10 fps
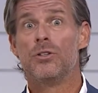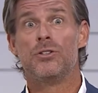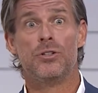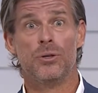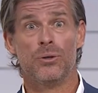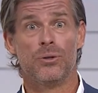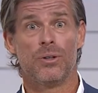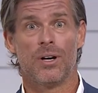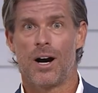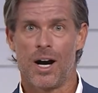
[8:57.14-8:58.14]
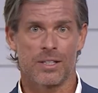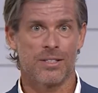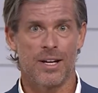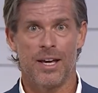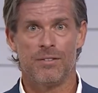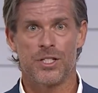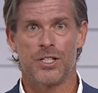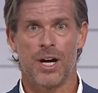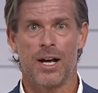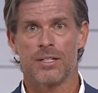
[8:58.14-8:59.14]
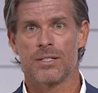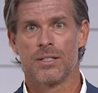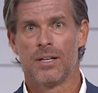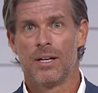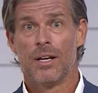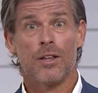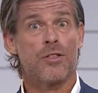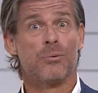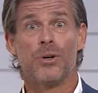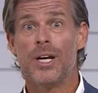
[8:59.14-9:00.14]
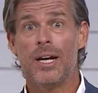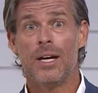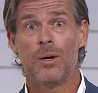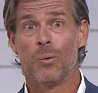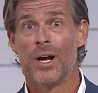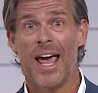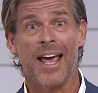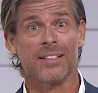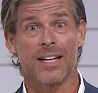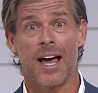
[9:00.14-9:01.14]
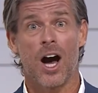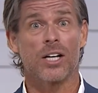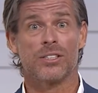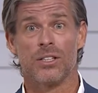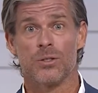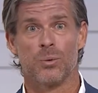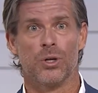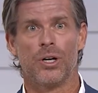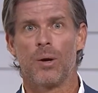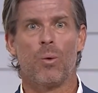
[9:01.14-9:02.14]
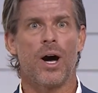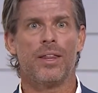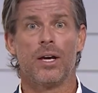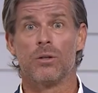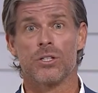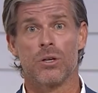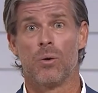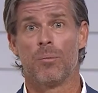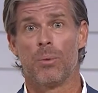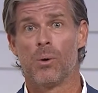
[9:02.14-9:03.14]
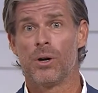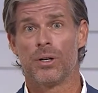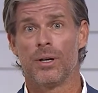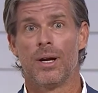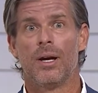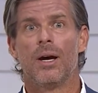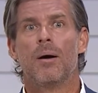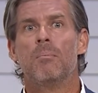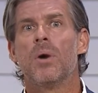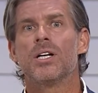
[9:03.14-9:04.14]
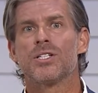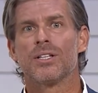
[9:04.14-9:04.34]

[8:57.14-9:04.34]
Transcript: 2, oxidative stress, 3, what antioxidants were and why they were so important, much